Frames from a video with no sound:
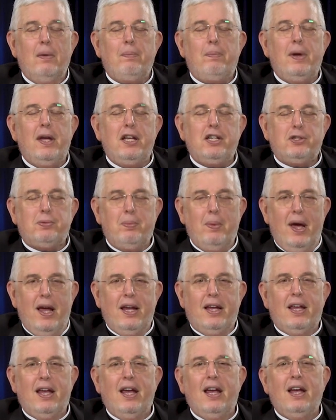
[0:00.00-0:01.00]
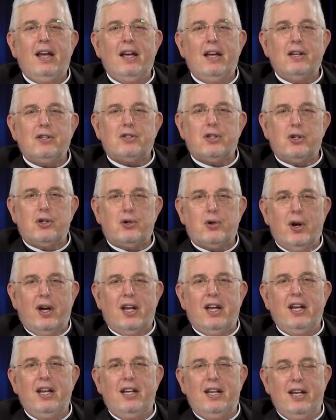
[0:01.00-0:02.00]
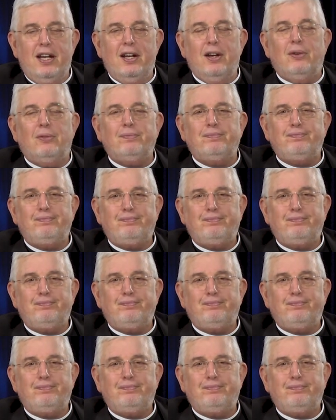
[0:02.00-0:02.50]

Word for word: Peacemaking is a tricky deal.